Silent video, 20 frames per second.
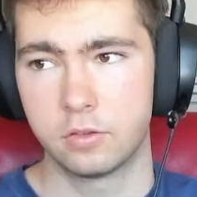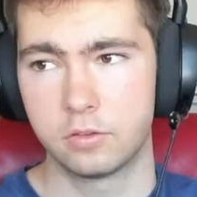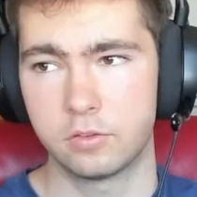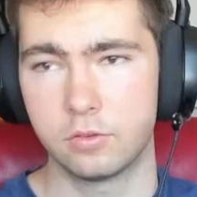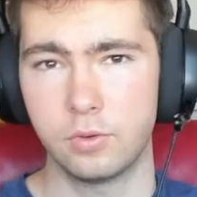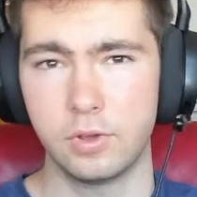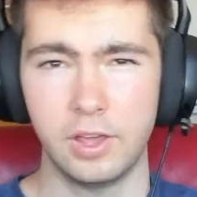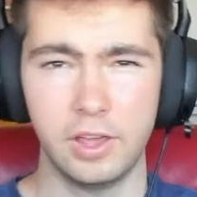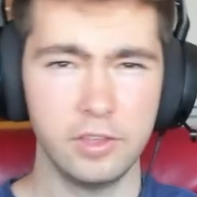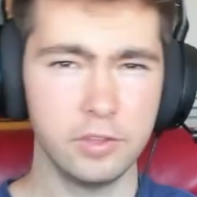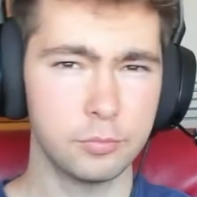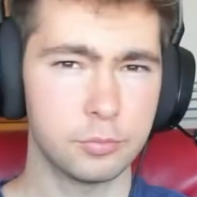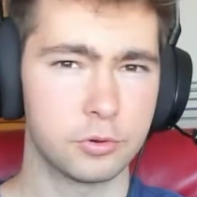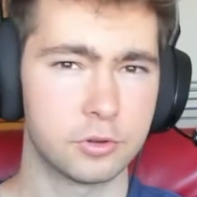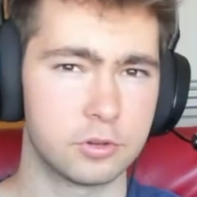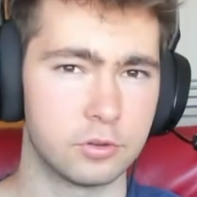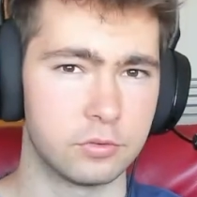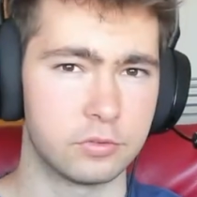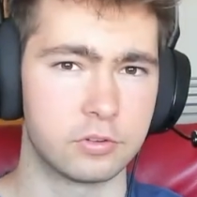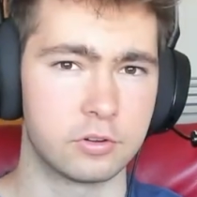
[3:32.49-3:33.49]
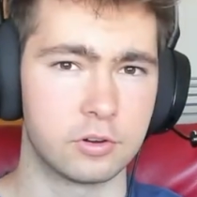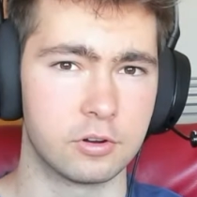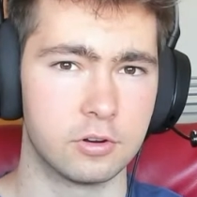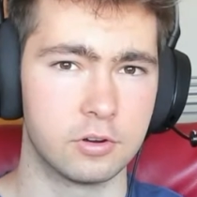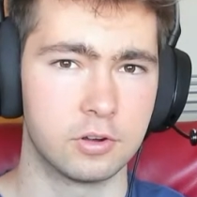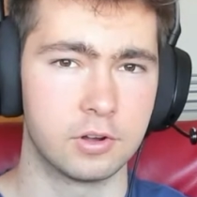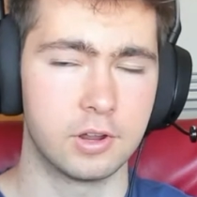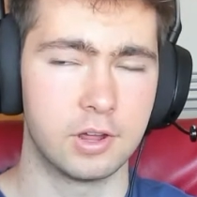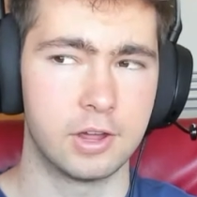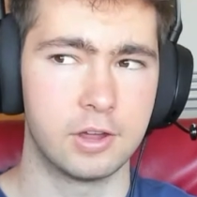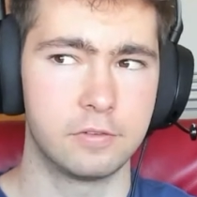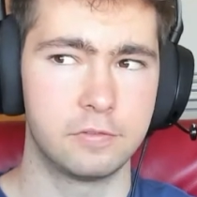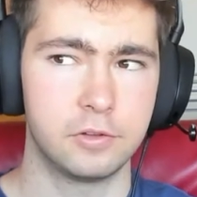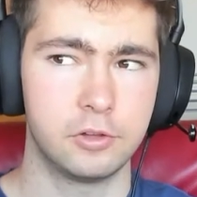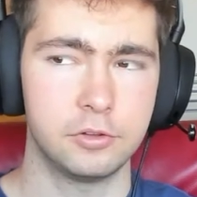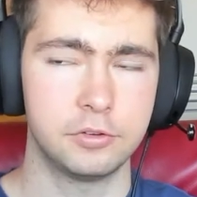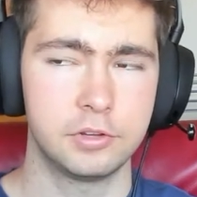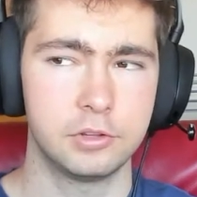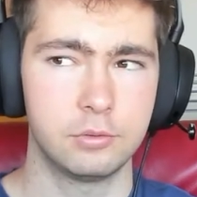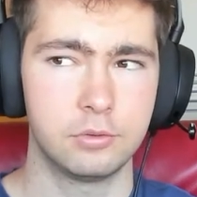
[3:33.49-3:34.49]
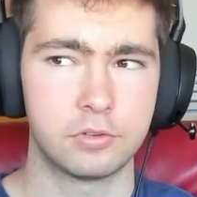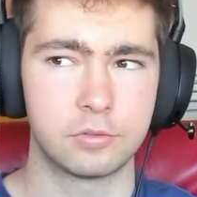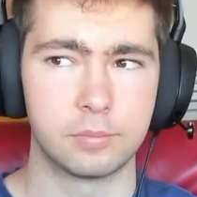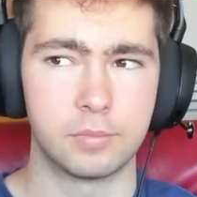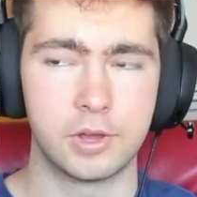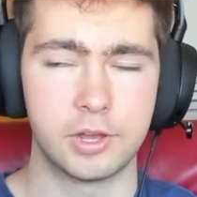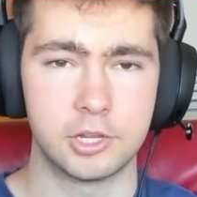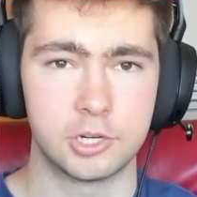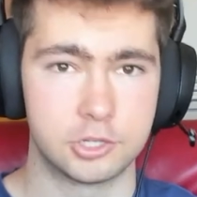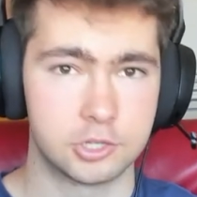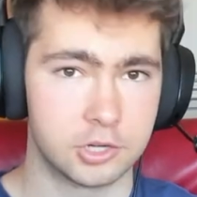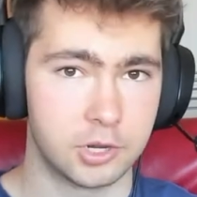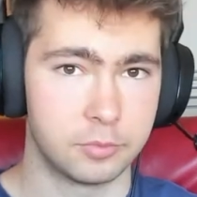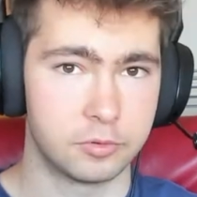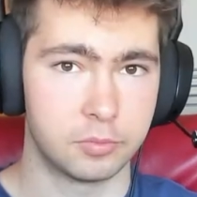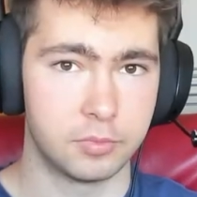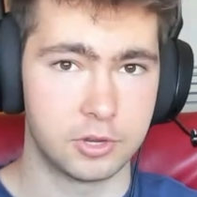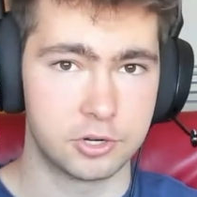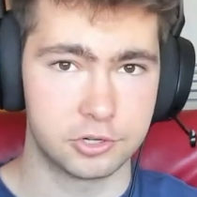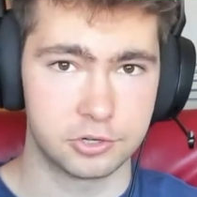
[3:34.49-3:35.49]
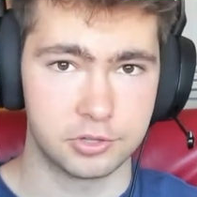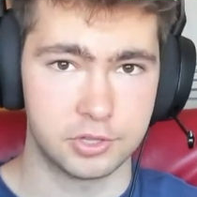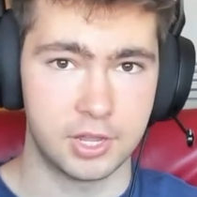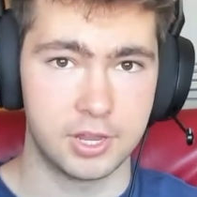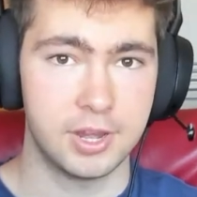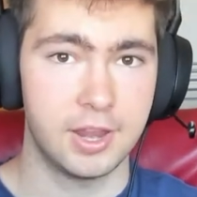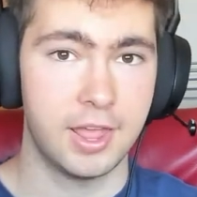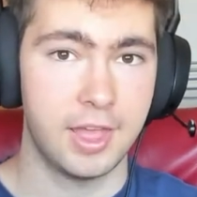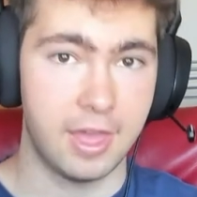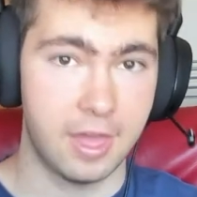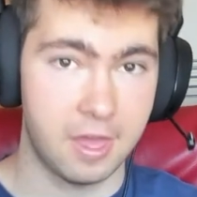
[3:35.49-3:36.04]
So as producer, I felt it was my job to make sure that